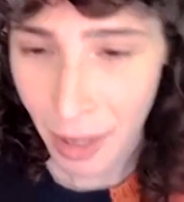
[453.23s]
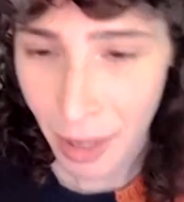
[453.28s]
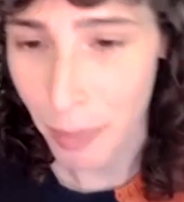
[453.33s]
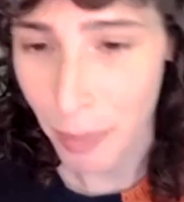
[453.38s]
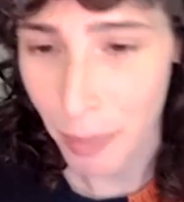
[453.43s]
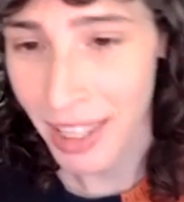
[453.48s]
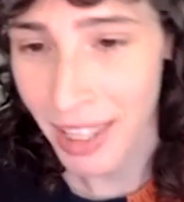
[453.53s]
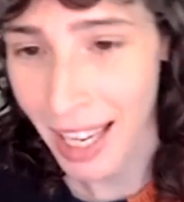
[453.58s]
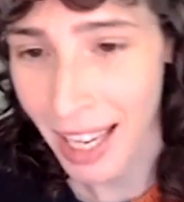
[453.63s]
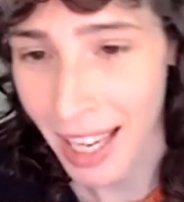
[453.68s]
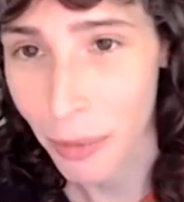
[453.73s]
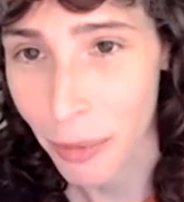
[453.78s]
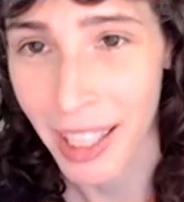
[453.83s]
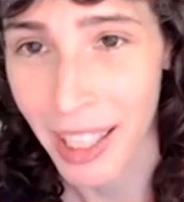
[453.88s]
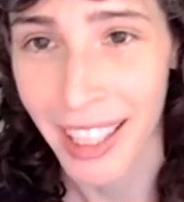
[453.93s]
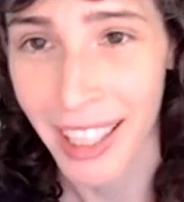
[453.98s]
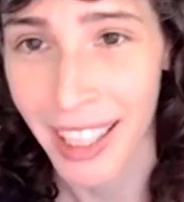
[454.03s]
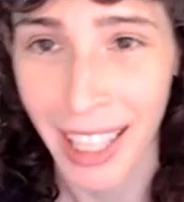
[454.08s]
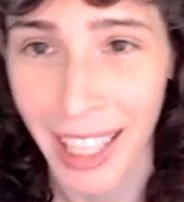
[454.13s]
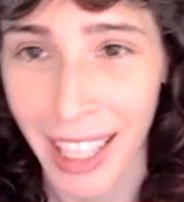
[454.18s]
But then when
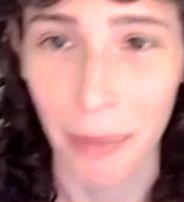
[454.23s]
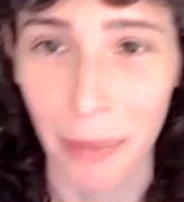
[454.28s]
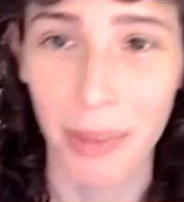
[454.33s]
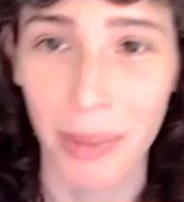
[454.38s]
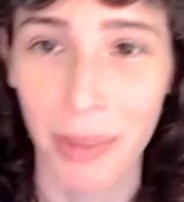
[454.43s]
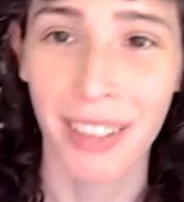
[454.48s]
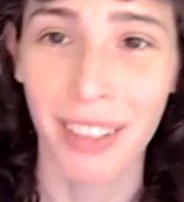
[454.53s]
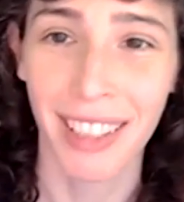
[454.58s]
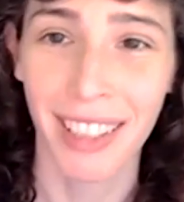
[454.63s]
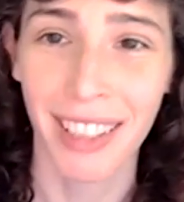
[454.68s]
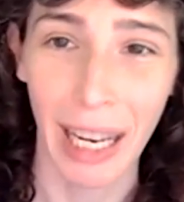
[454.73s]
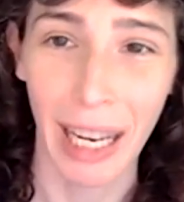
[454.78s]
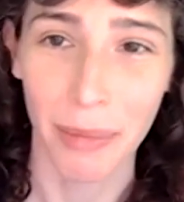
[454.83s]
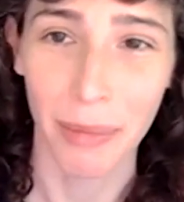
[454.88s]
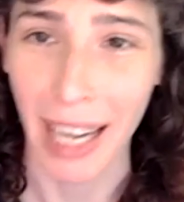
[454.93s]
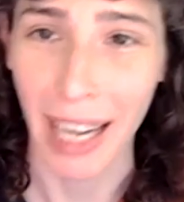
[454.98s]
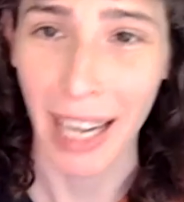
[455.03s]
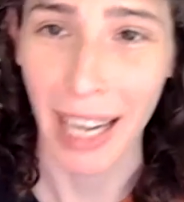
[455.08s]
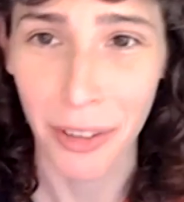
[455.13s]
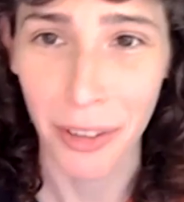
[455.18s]
it came
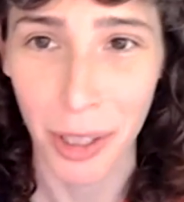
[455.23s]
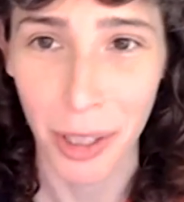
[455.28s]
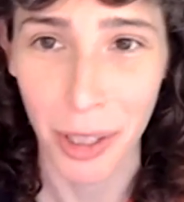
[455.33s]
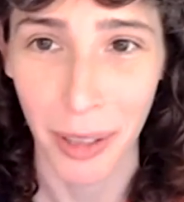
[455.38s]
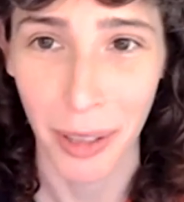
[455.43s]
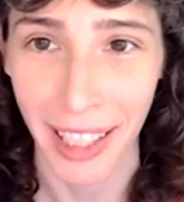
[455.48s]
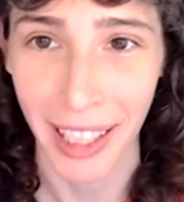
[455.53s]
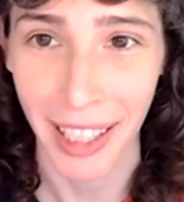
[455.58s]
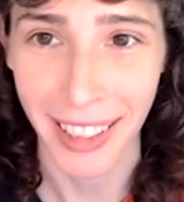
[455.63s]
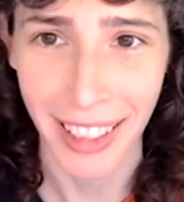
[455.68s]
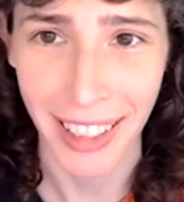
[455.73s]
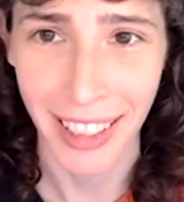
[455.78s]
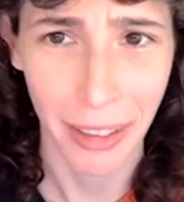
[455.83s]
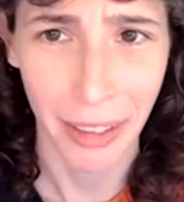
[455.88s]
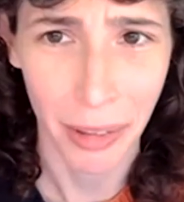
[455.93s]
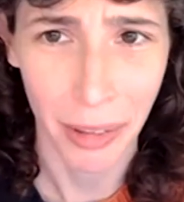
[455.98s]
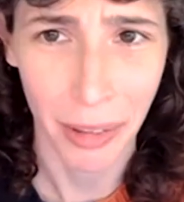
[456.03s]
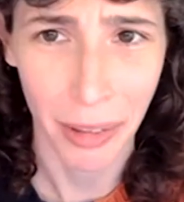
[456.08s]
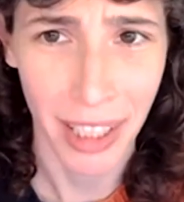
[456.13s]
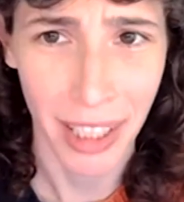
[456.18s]
down to it,
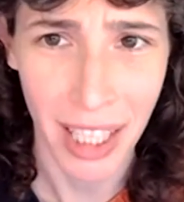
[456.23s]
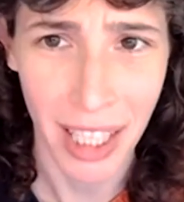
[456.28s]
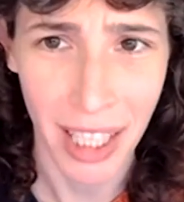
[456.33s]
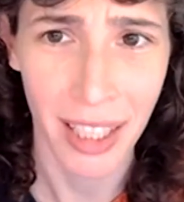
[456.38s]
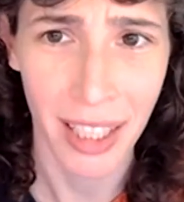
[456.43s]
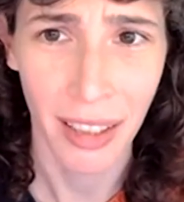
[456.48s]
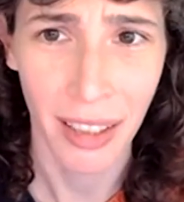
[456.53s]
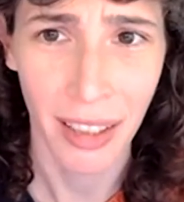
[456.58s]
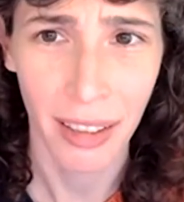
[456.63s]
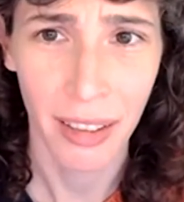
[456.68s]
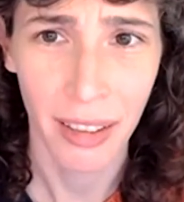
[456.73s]
it was